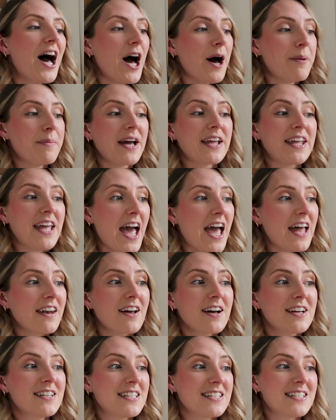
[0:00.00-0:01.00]
Again,
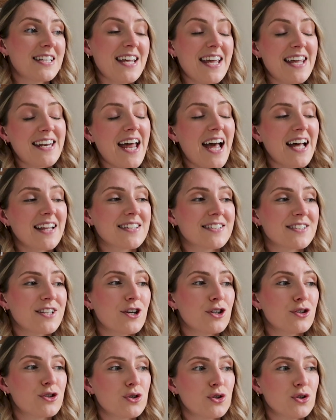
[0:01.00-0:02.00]
I did it in
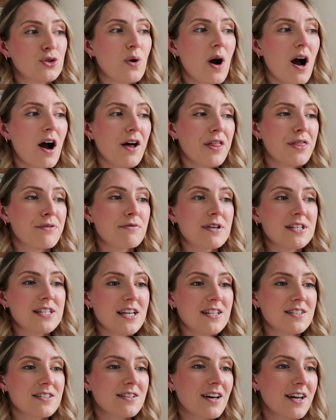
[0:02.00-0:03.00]
answer to our
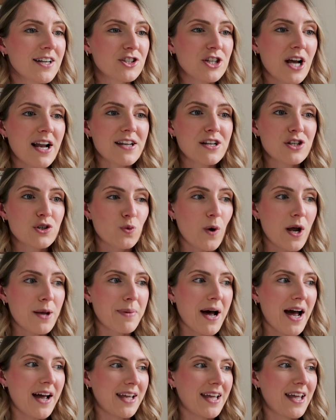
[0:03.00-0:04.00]
3-day design challenge way
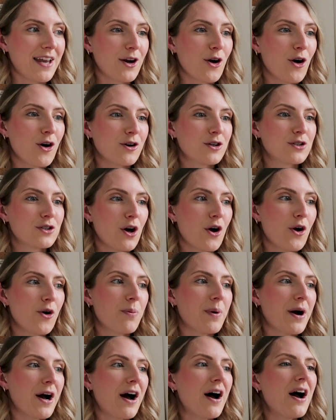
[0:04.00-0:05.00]
back in
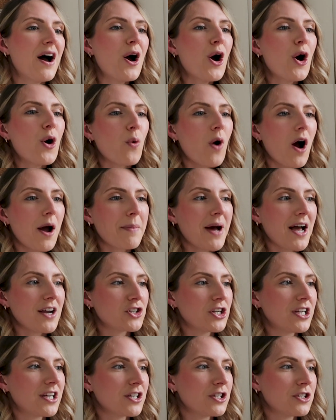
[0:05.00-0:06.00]
October. What I'm
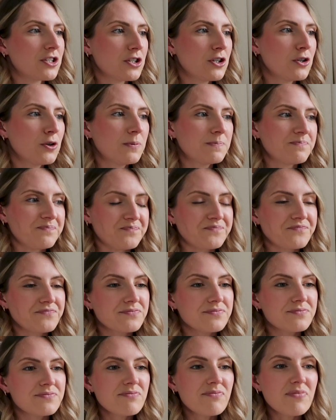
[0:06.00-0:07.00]
actually going to do,
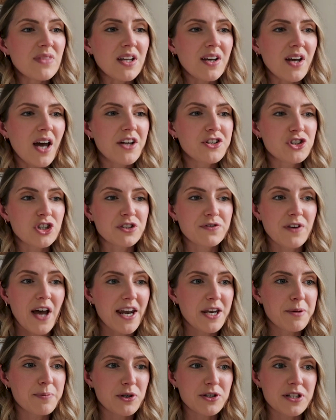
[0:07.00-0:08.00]
and just for
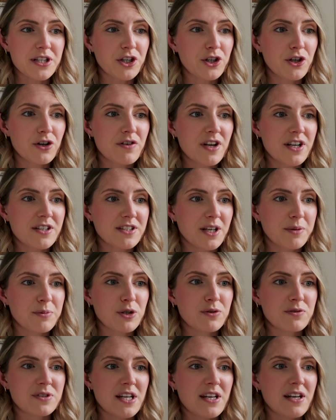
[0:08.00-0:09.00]
anybody curious, I'm
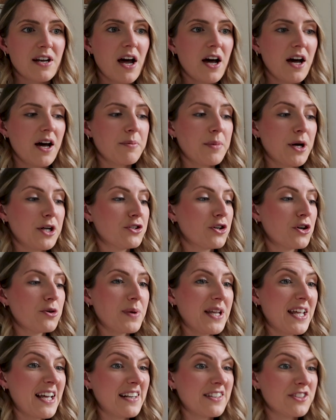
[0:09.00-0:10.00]
using
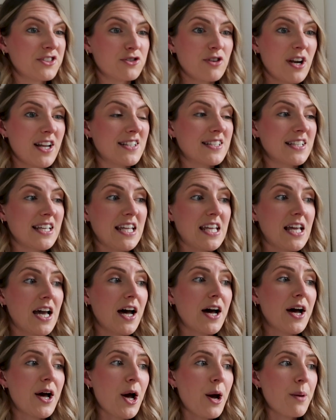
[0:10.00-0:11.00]
Adobe Illustrator
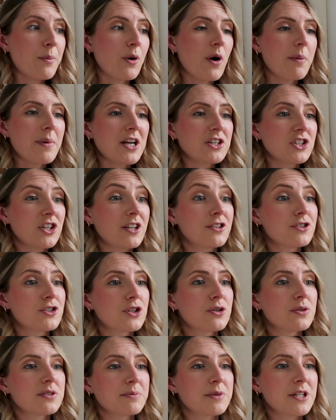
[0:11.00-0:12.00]
here. But what I'm actually going to
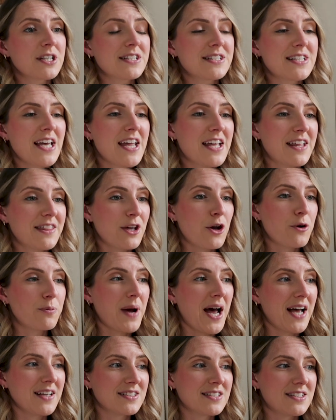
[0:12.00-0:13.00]
do is I'm going to take the
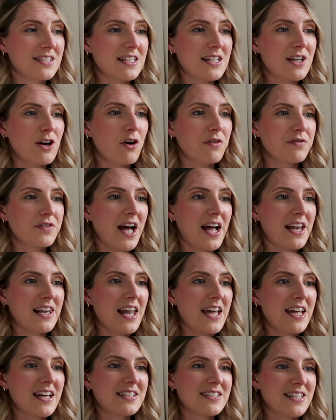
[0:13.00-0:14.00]
opacity of that
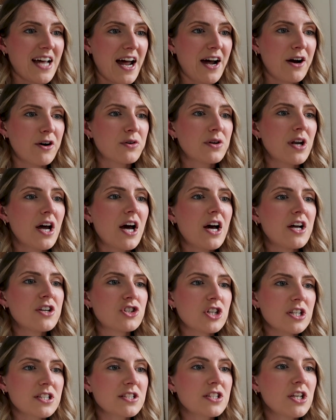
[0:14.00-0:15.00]
layer down,
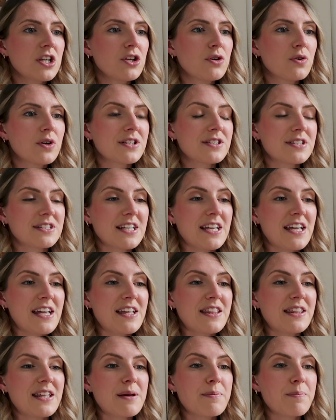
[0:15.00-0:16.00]
just so that you can
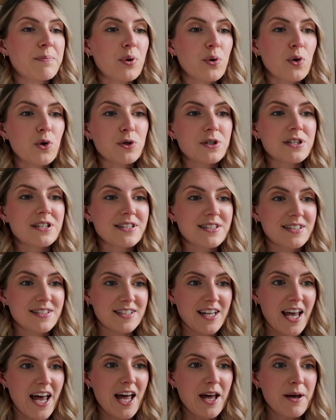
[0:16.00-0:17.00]
see the important
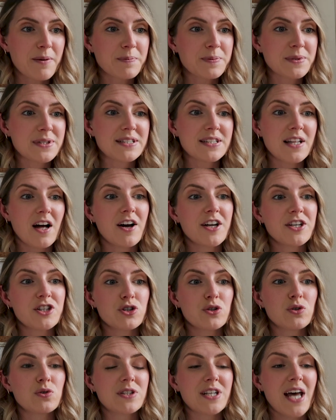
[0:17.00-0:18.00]
steps that I
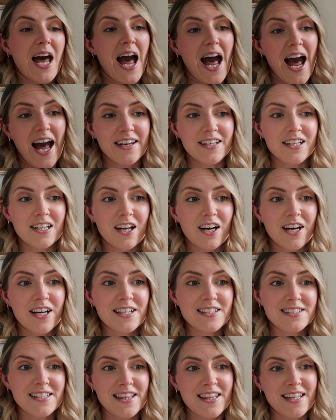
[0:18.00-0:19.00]
do to
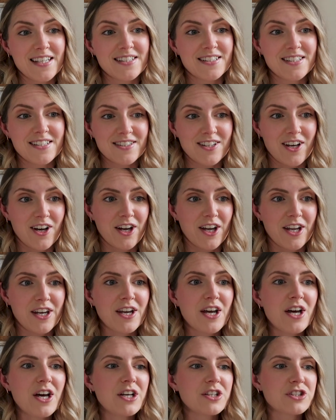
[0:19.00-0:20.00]
analyze this design.